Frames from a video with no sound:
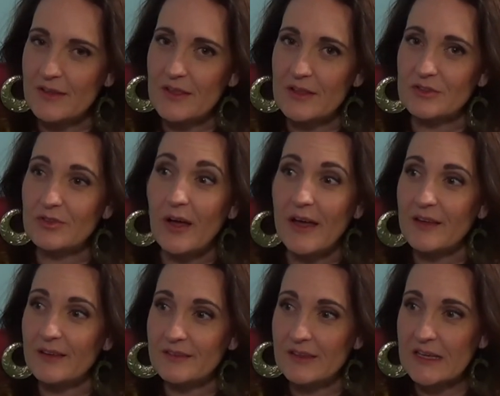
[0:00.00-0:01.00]
and
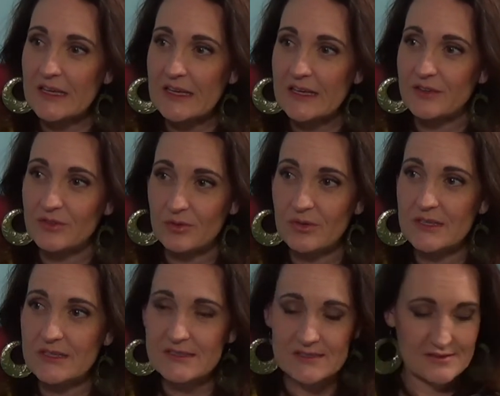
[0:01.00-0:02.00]
trials that he
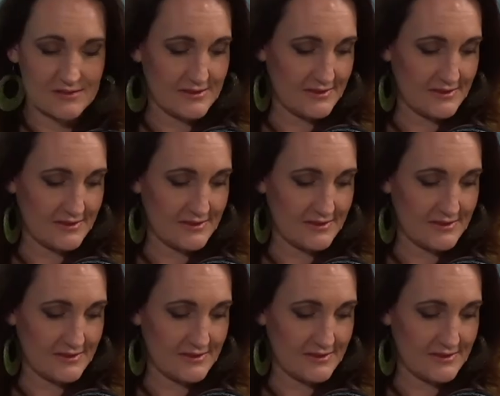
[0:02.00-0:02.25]
endures.